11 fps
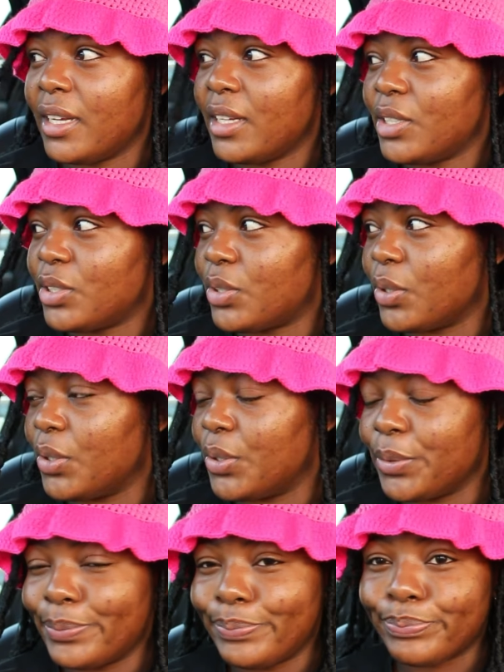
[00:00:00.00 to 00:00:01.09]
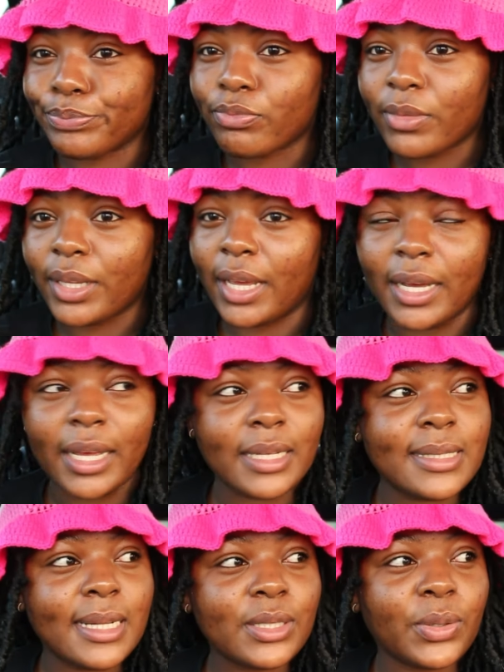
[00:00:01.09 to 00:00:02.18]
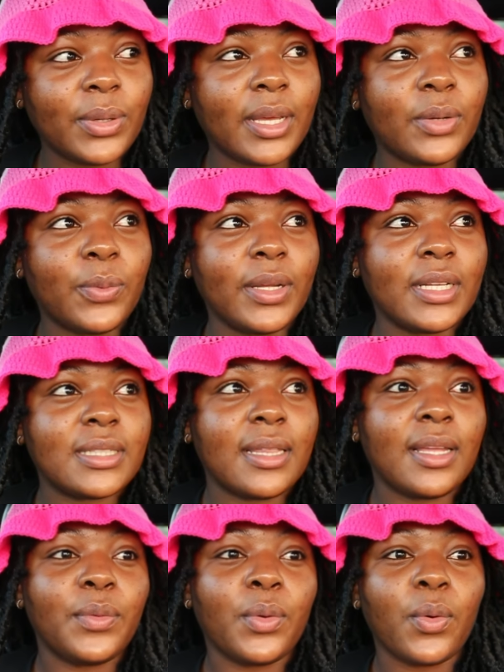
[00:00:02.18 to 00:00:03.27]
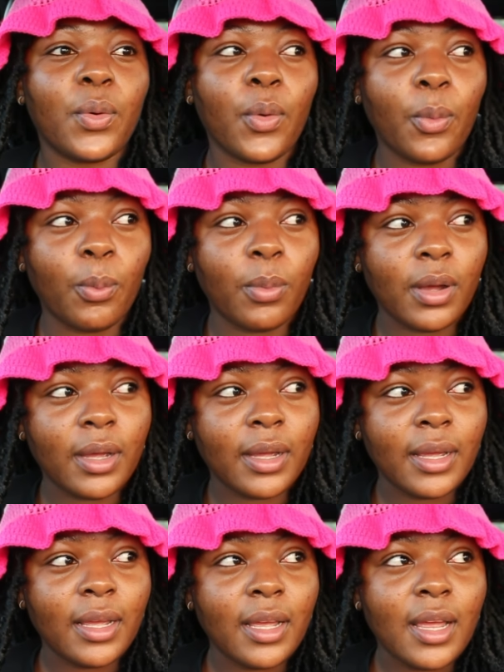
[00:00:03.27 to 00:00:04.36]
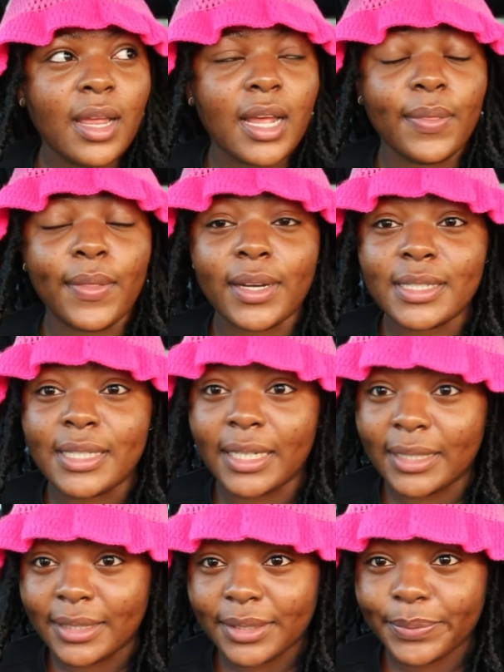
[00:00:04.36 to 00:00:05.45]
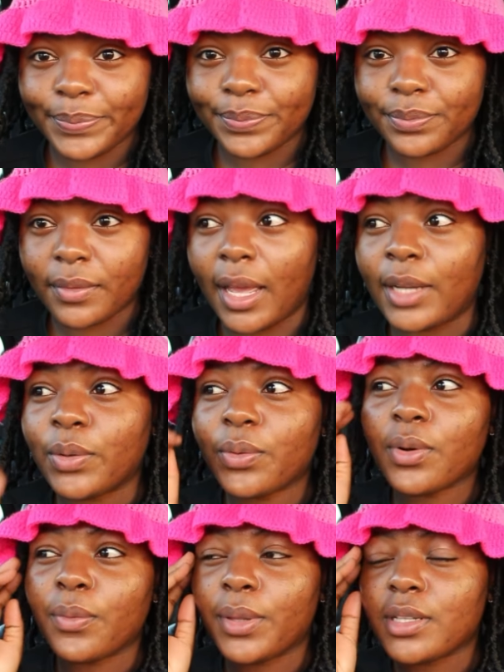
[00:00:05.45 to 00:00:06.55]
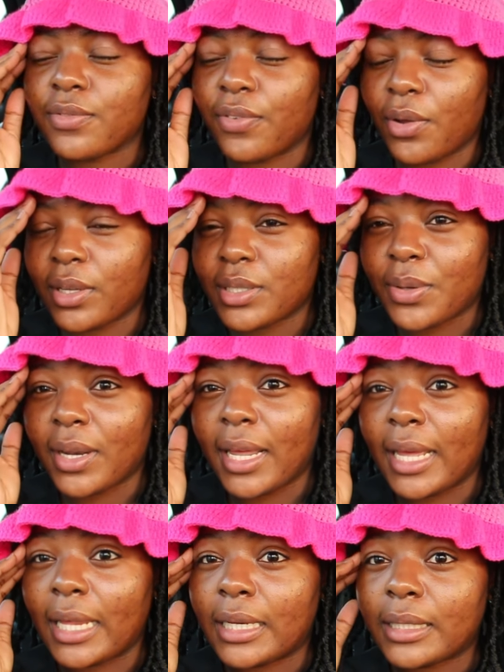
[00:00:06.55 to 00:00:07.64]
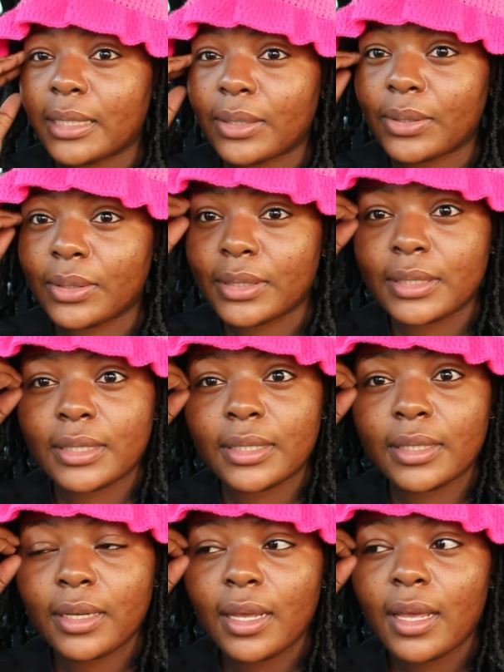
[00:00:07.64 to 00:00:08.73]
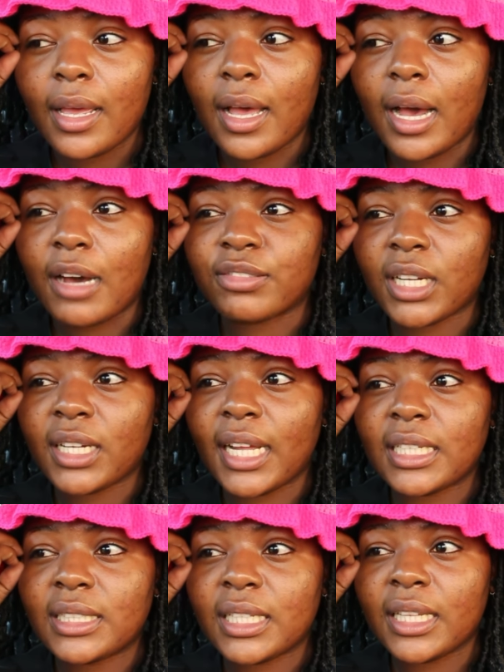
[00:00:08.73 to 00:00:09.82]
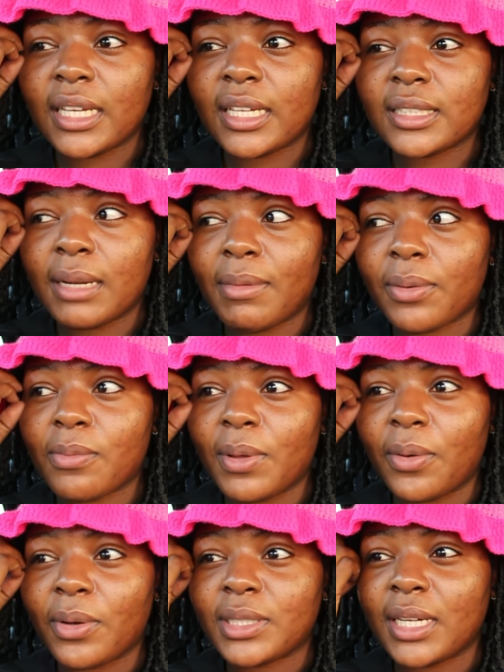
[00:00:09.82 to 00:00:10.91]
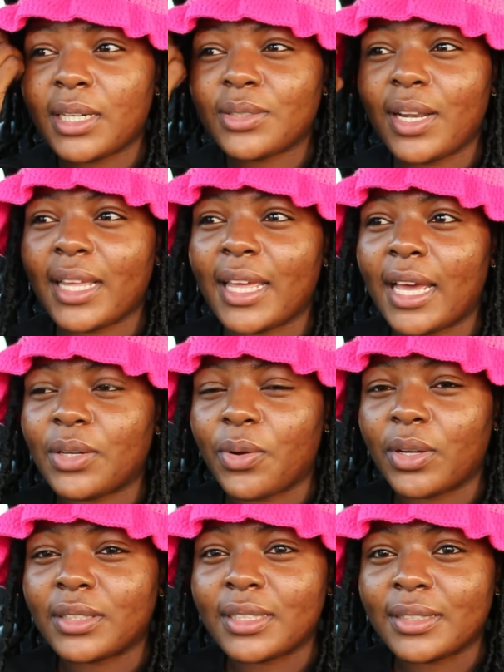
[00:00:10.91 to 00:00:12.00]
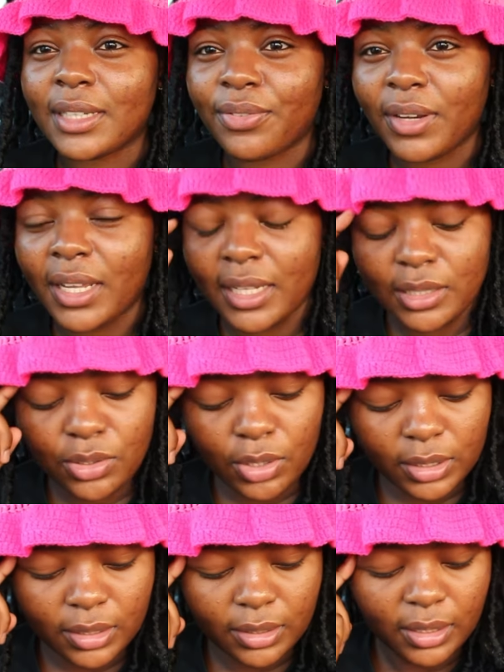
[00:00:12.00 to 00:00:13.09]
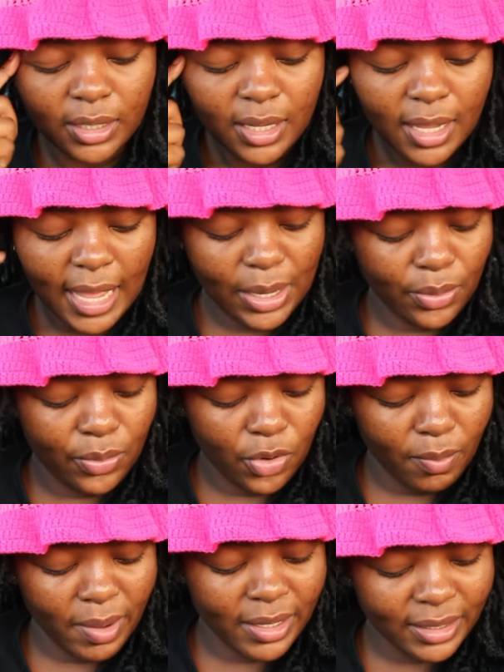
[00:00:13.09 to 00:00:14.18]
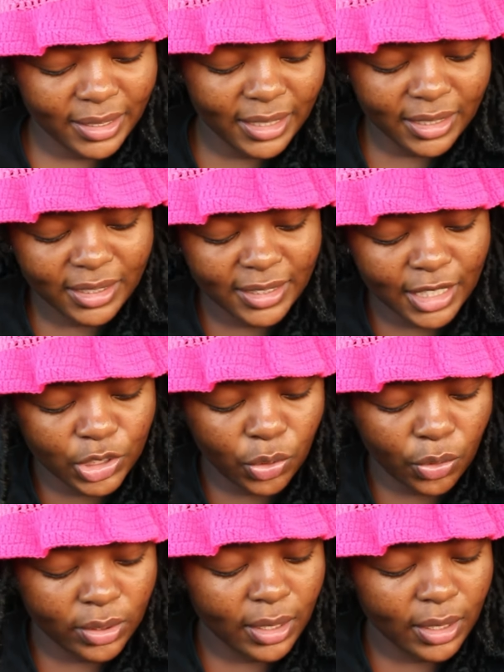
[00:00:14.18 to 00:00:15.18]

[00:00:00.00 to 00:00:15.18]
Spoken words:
So, yeah, guys, let's go get wings and then we'll go home. And that is it. I don't know where this vlog is going to end because I started editing it and I'm like, oh my gosh, I need to, like, add content. I feel like it's not... I don't know, man. Yeah, sure.